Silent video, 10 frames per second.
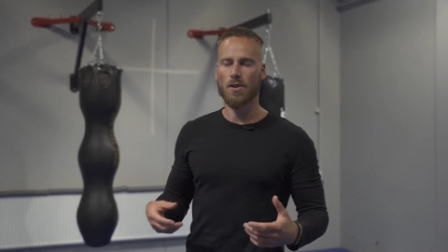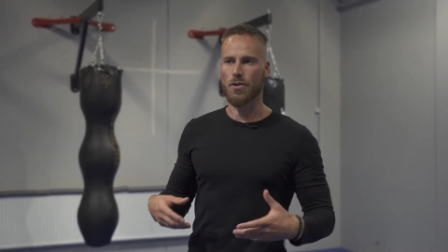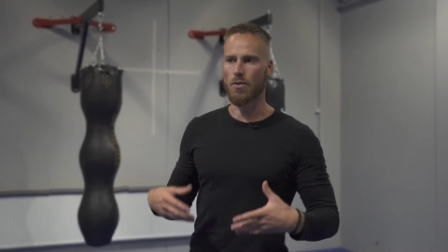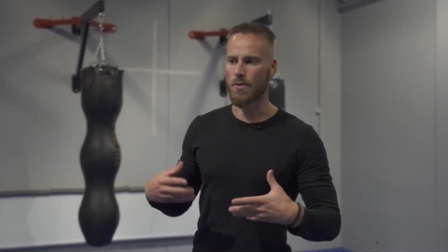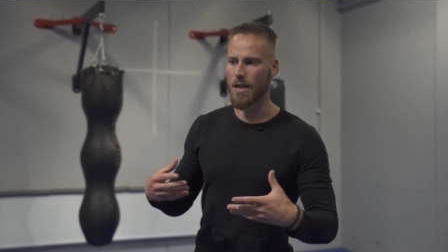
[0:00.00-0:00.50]

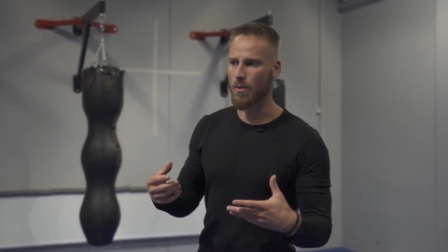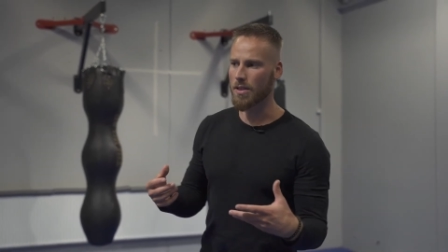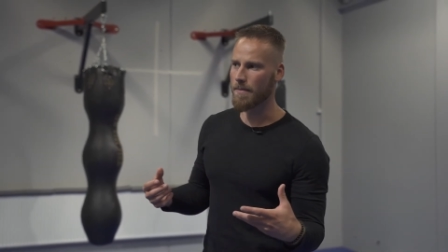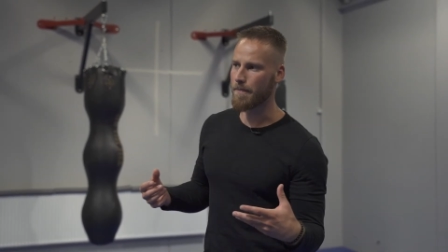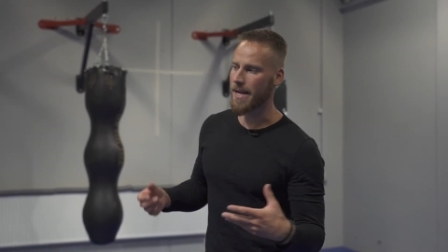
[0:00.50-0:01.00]
So really
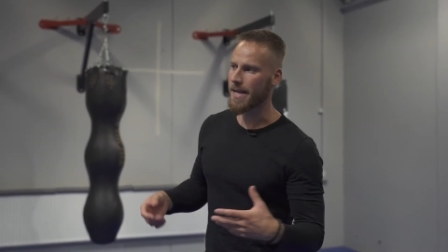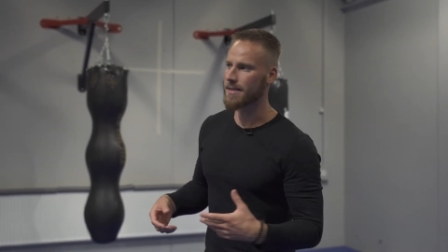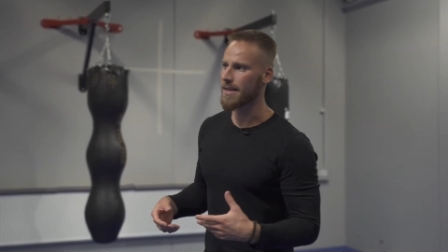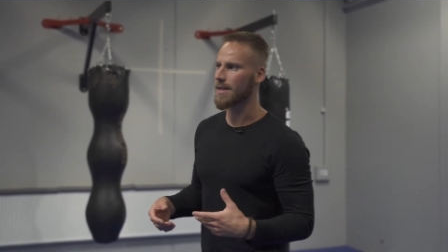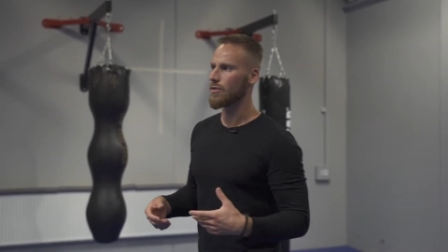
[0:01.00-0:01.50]
what the
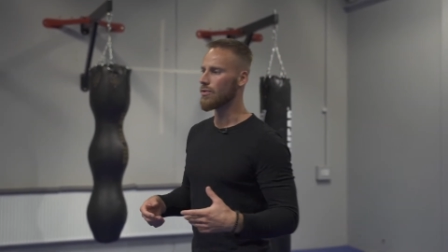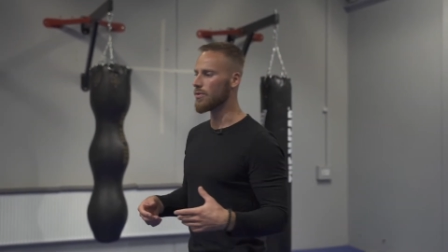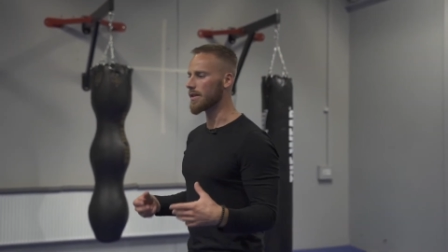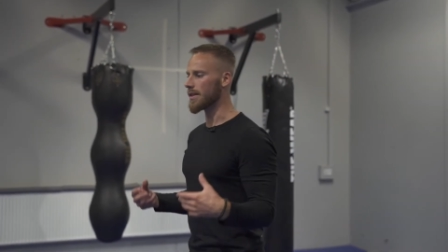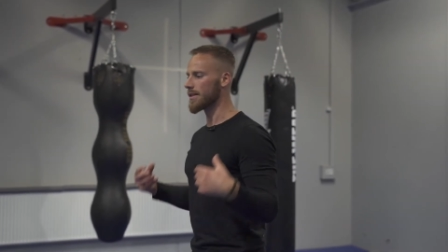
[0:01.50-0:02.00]
bands are
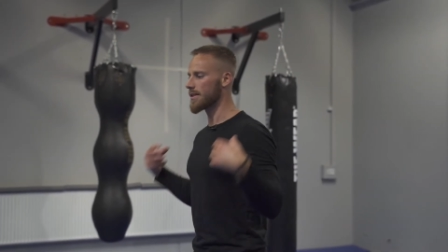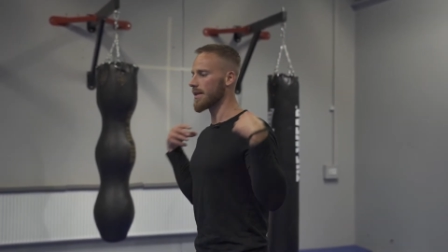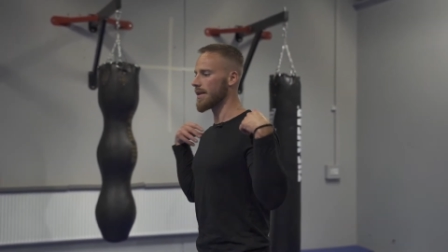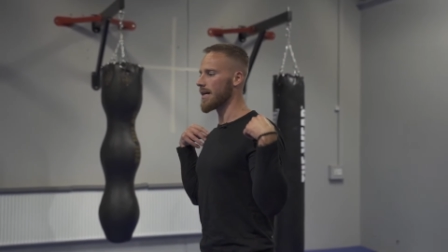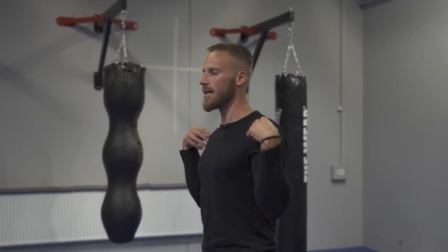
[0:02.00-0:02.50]
doing is
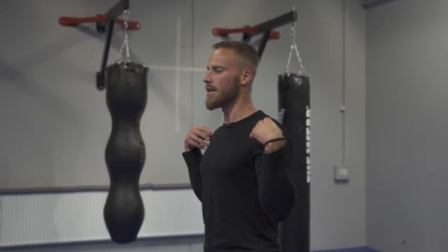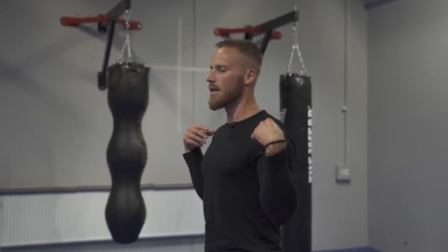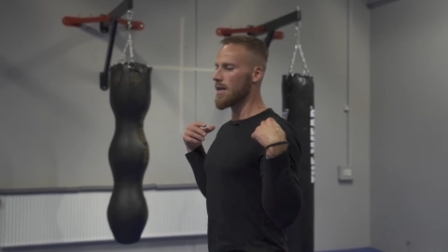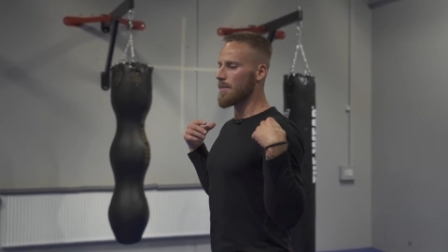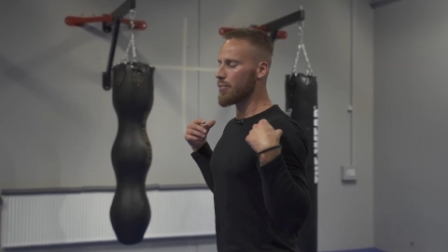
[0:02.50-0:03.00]
they are
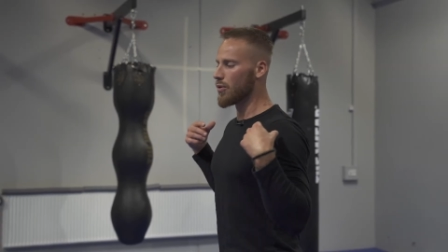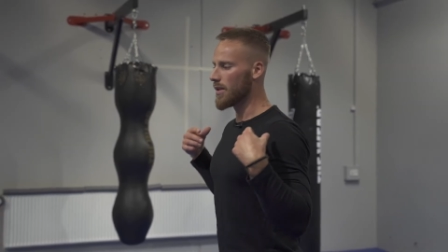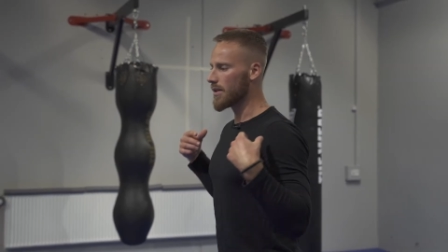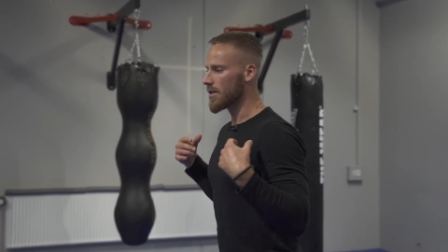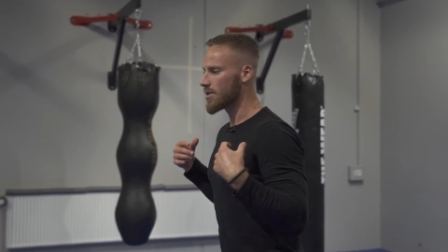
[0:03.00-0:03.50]

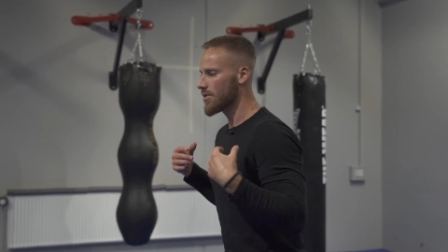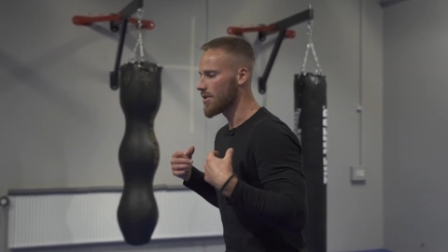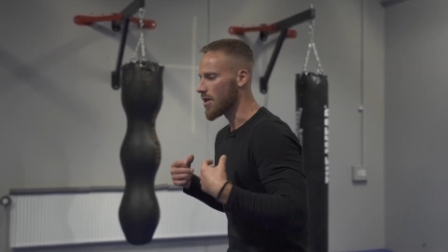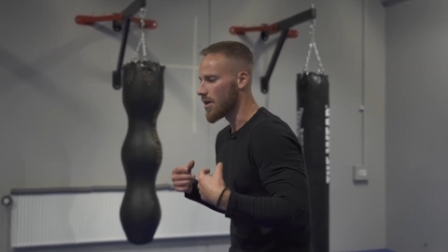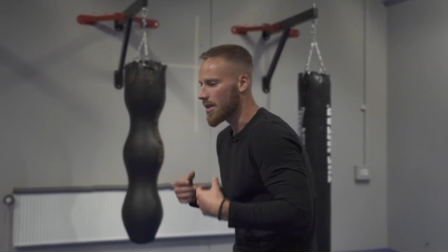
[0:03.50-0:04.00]
pulling us to
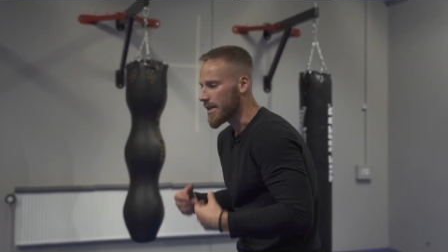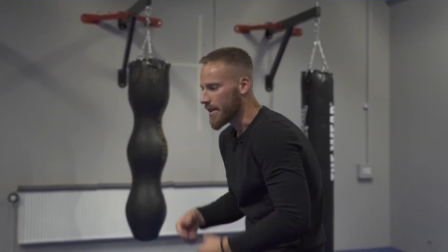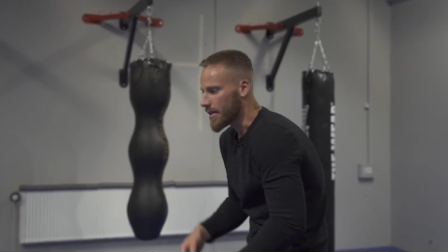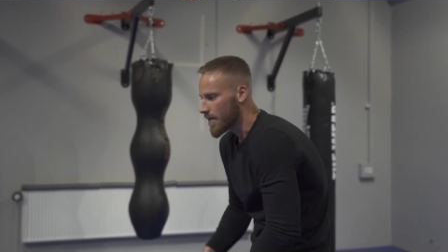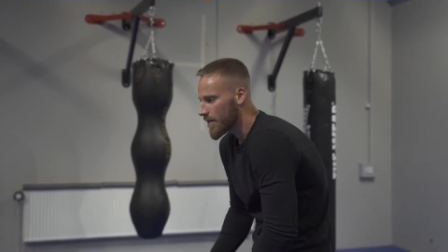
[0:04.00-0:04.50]
the other
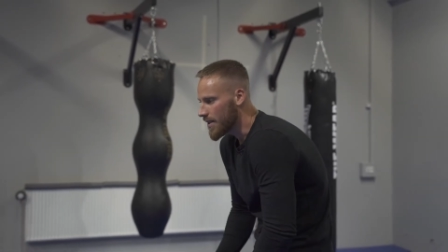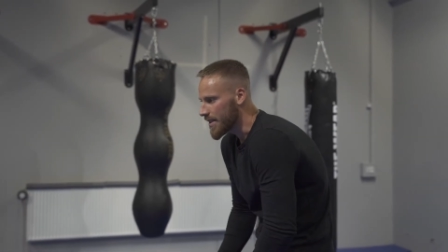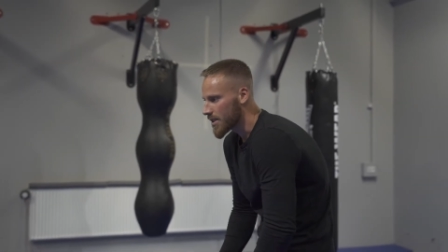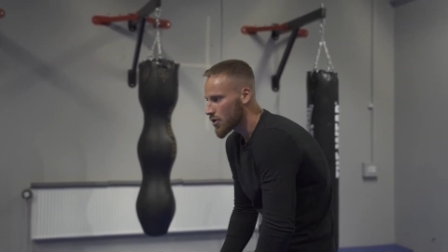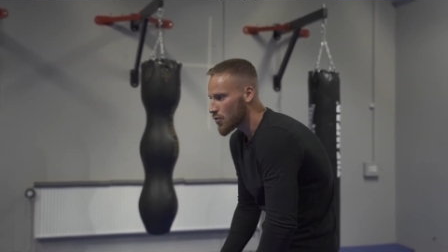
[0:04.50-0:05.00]
end of
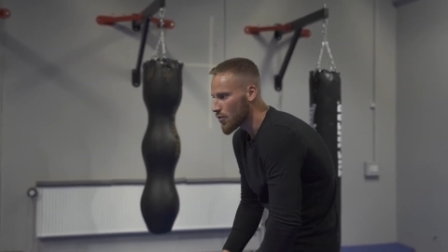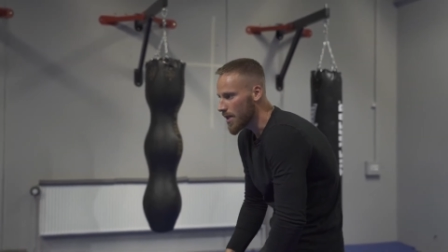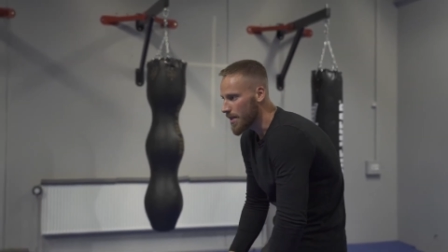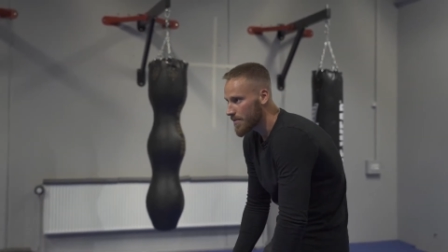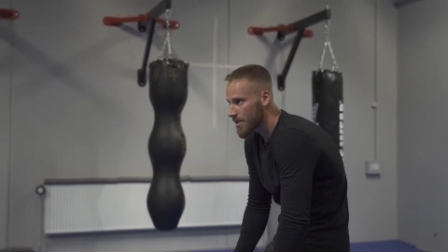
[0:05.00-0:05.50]
the
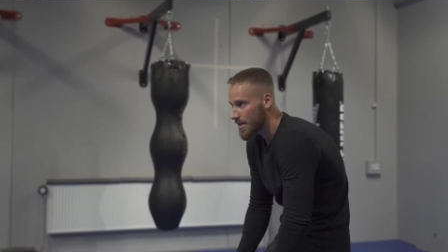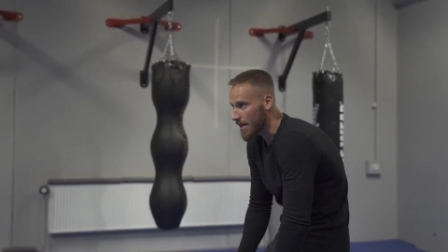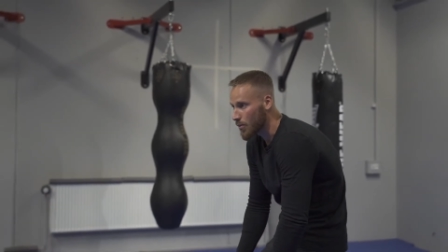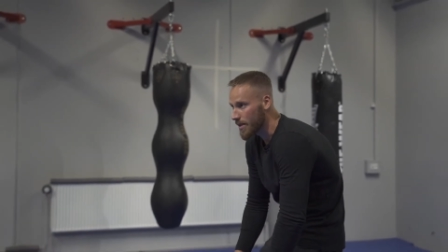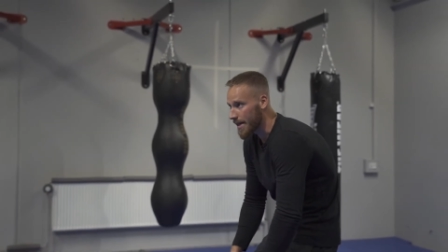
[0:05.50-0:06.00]
extremes
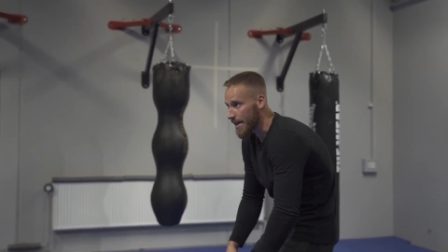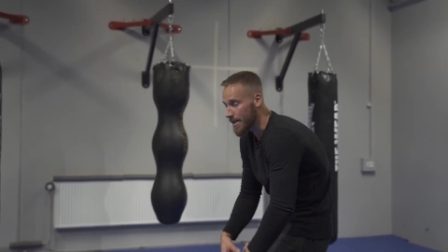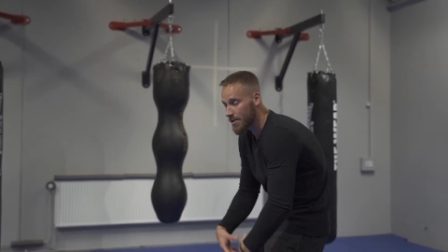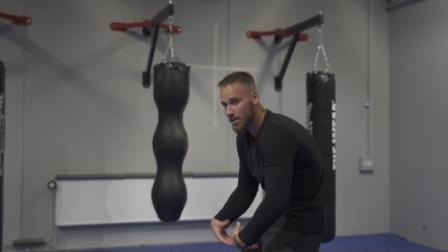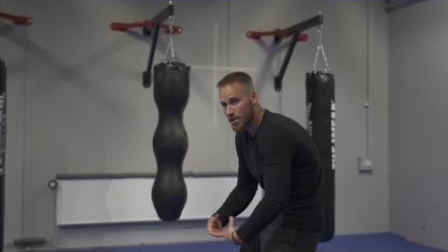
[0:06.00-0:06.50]
that we are
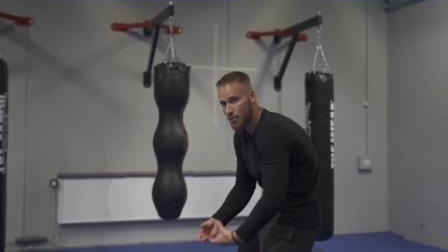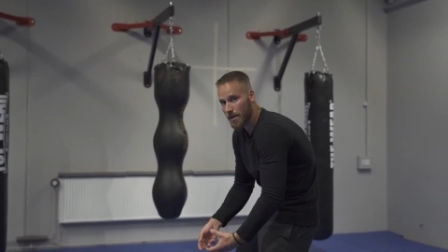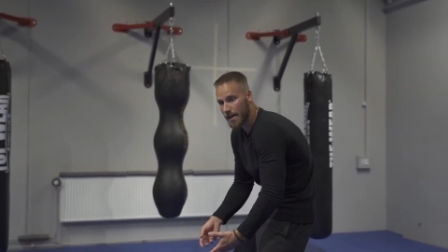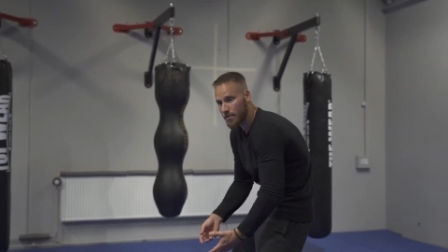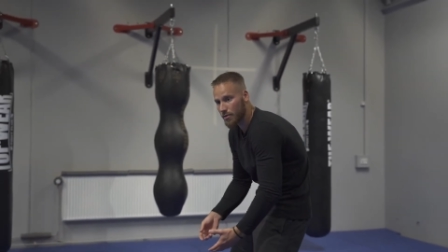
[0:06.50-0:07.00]
actually
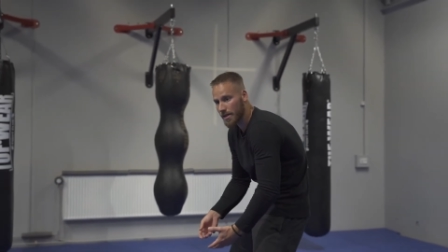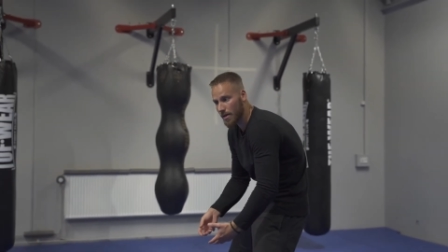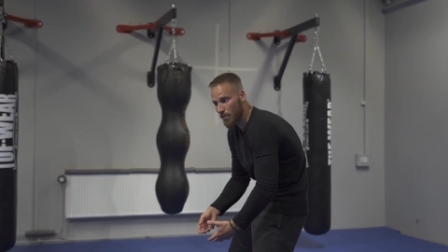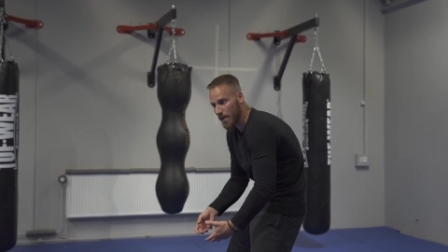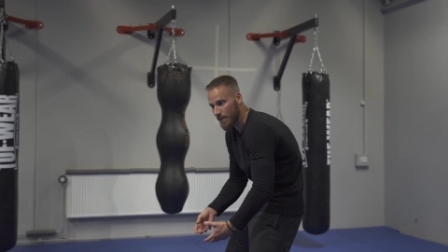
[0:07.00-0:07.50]
trying to get
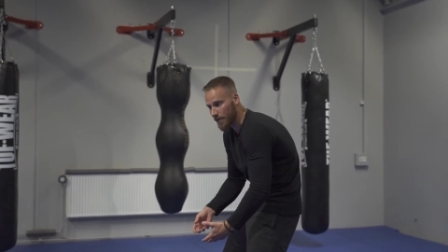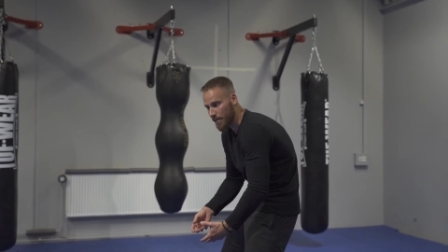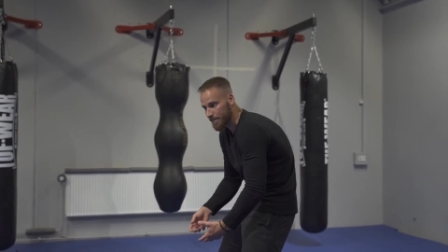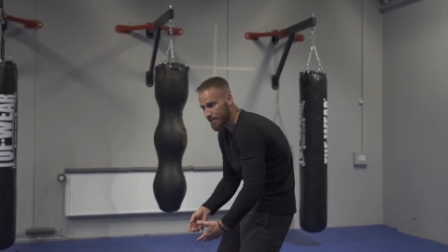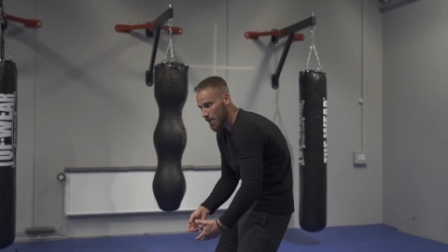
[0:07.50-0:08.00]
away
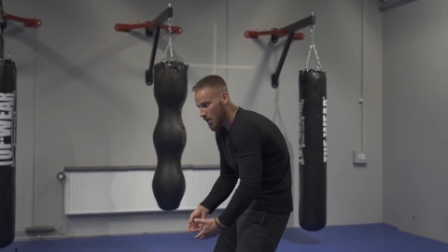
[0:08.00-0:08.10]
from.